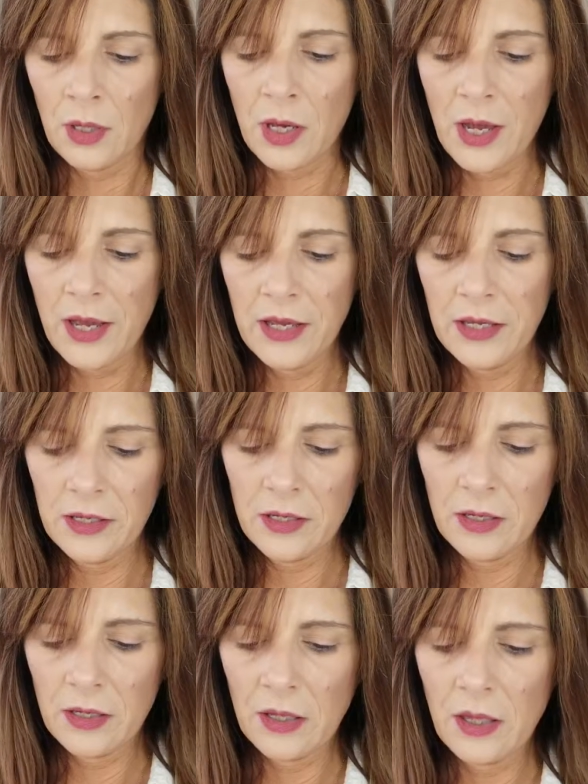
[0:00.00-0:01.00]
I
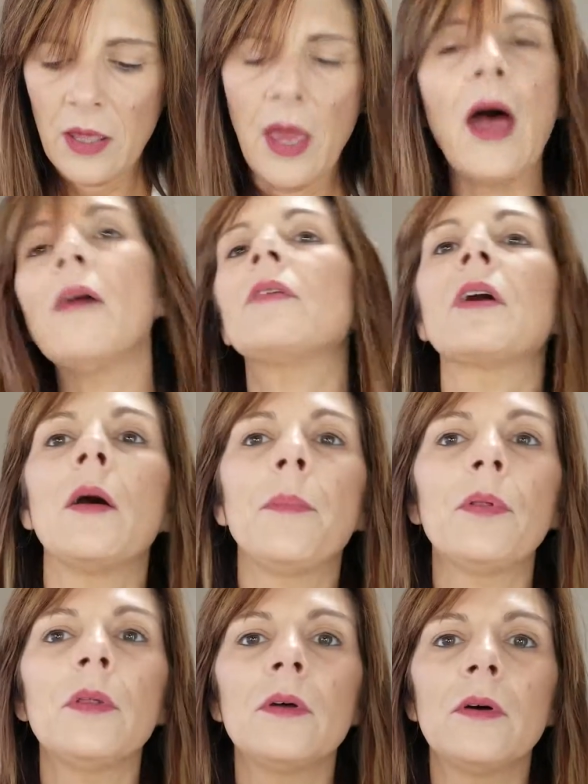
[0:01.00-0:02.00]
have a
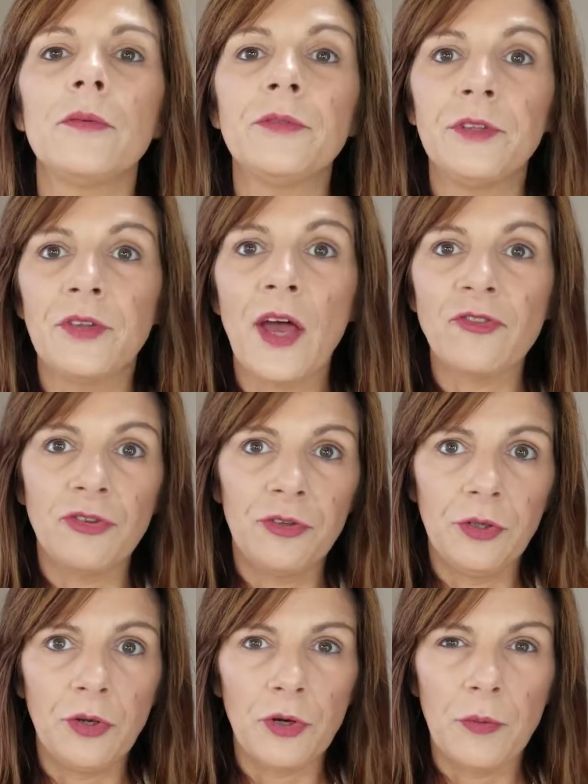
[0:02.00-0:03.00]
couple of Natasha
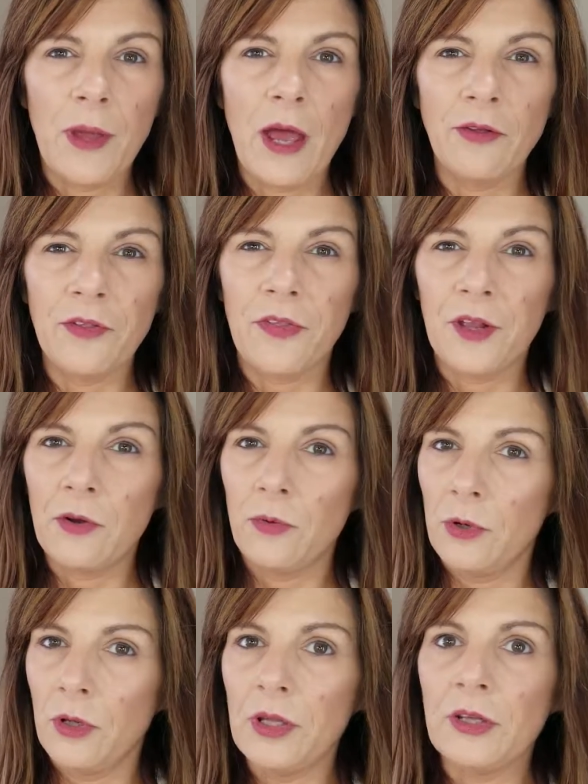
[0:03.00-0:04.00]
Denona palettes that I
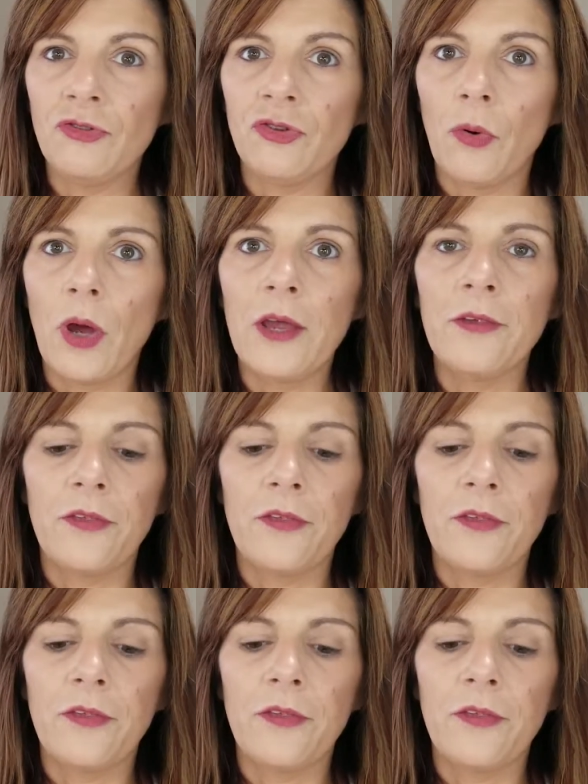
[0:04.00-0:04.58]
really enjoy,